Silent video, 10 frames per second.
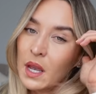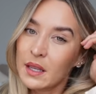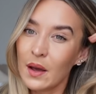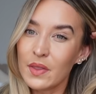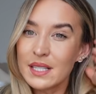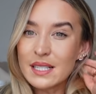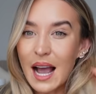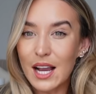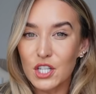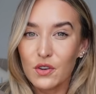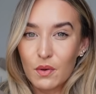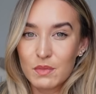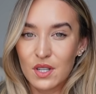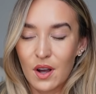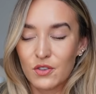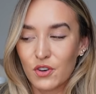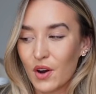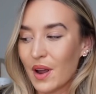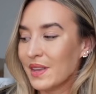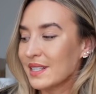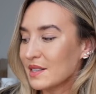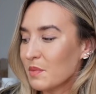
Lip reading: Now, this is actually from Sandro, and this is